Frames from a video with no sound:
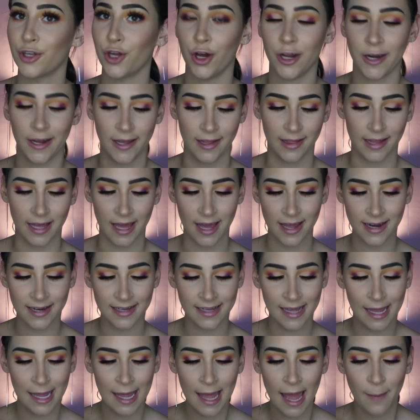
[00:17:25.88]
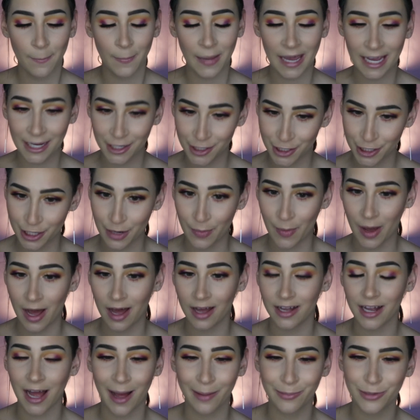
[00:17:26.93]
got it in the end, Peach
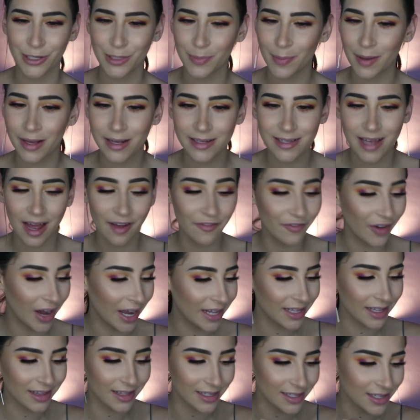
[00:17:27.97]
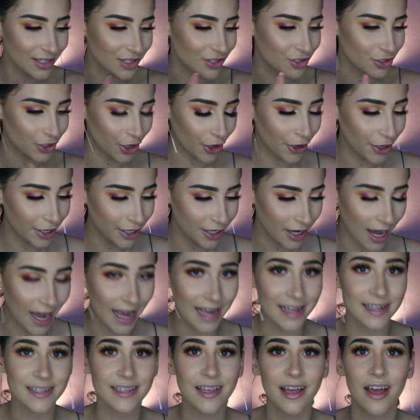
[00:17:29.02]
Shimmer, just because I find that this is so
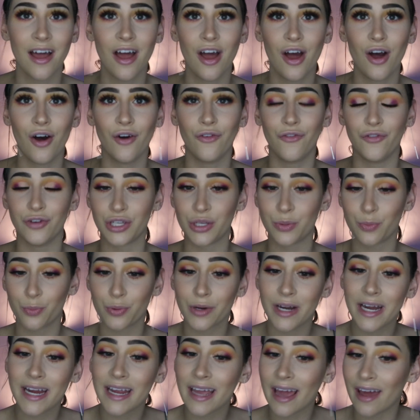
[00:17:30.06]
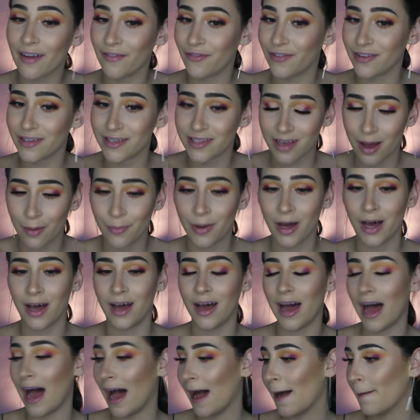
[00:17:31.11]
nice for spring and for
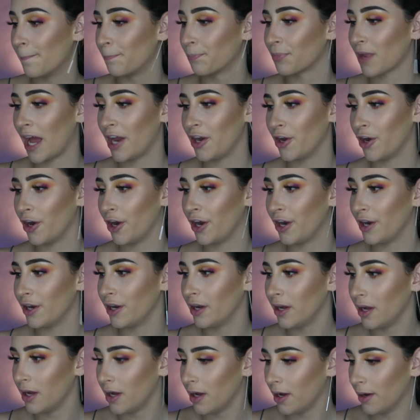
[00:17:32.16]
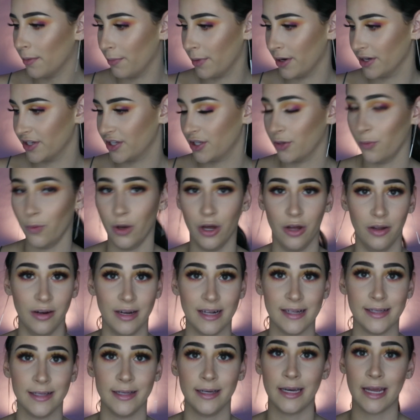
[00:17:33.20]
summer. I know most of the world
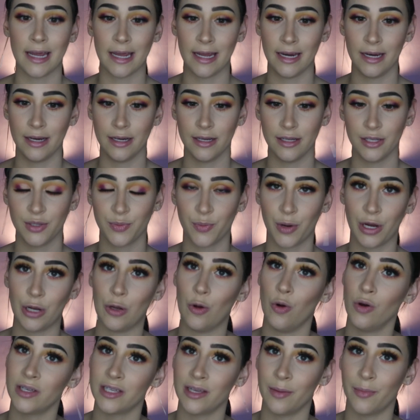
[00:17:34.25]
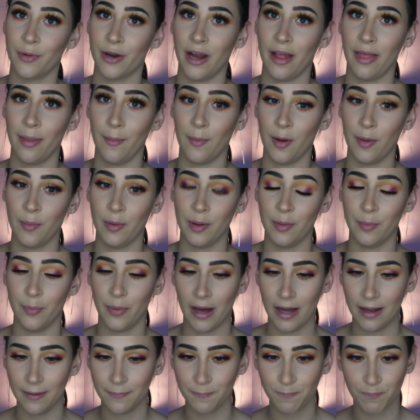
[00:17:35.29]
isn't in spring or summer at the moment,
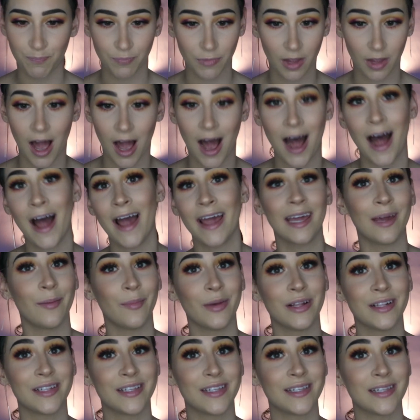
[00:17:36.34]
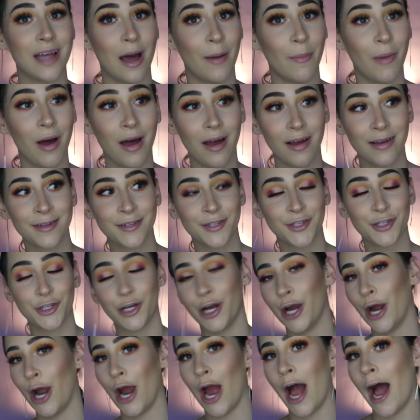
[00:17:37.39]
but I am in summer, so
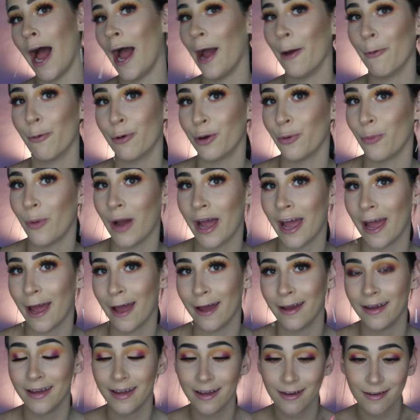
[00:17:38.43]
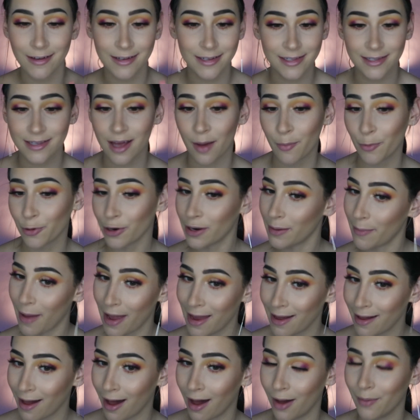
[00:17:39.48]
I want to wear summery
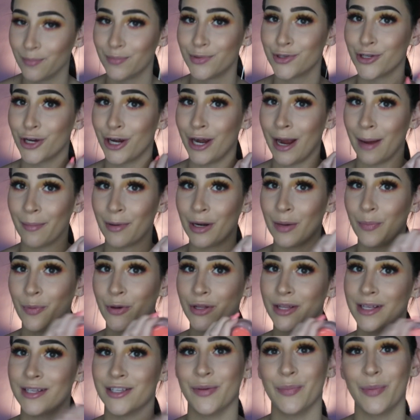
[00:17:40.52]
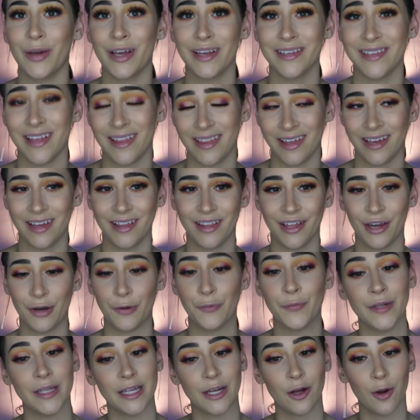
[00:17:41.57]
makeup. So I'm going to put this on because I think that it
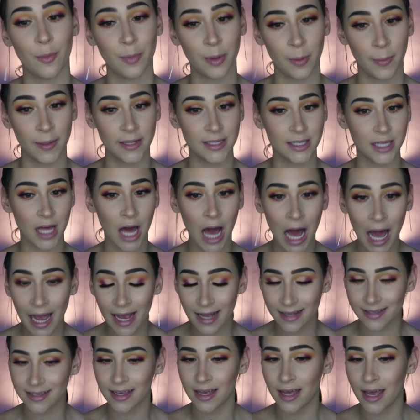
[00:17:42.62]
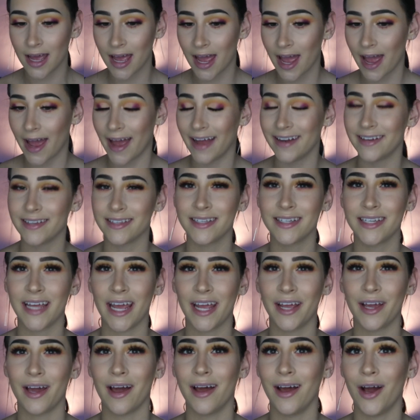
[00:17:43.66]
really complements the eyes and doesn't
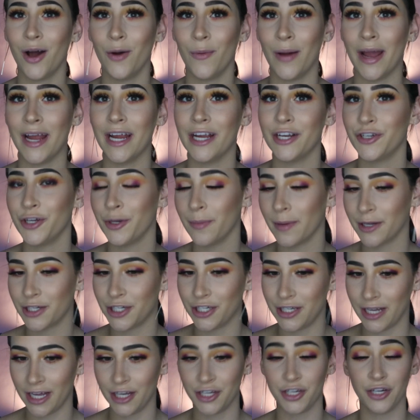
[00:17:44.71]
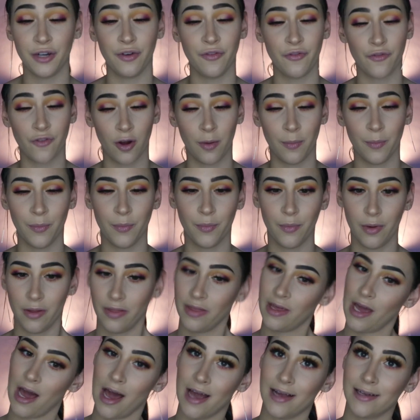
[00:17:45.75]
take away too much attention from
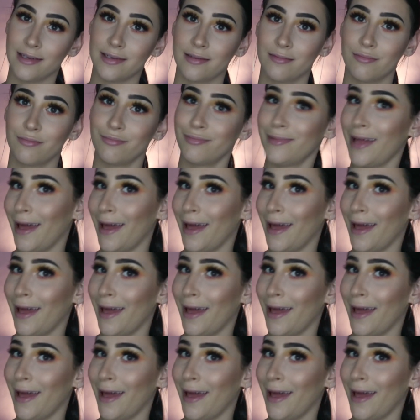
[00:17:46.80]
the eyes.